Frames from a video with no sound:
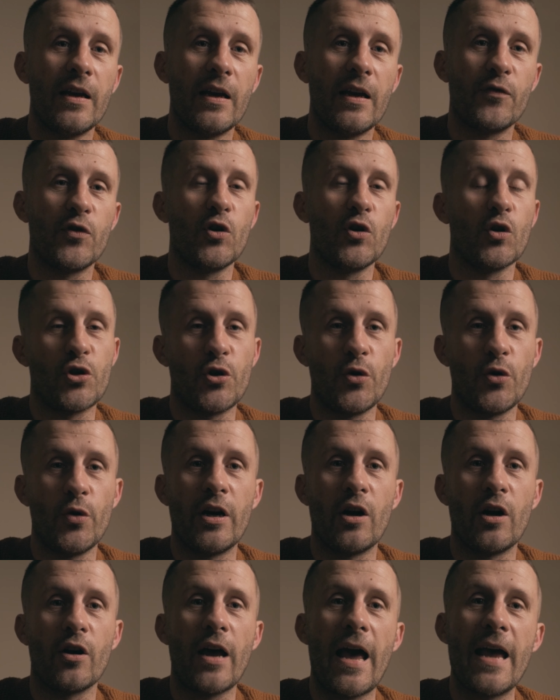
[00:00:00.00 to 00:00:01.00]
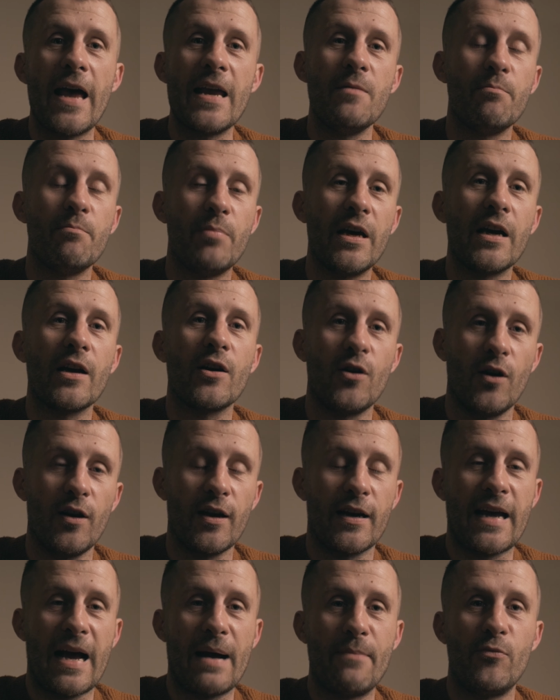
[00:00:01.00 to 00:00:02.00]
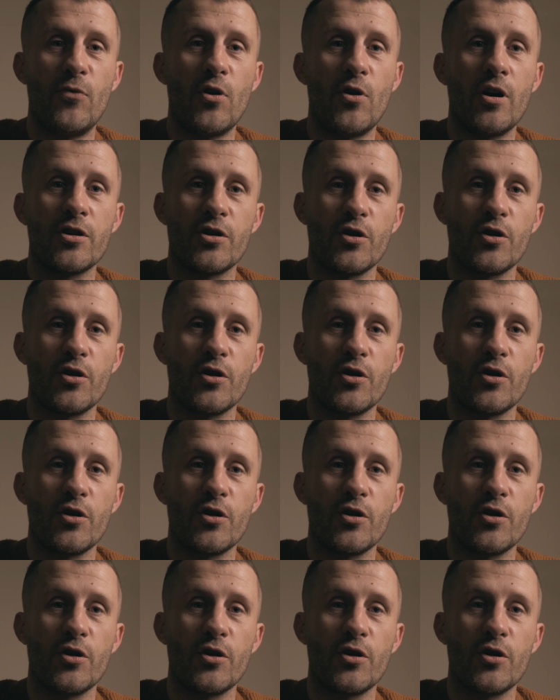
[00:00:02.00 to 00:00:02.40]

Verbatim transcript: if you're shooting on an 8-bit color camera,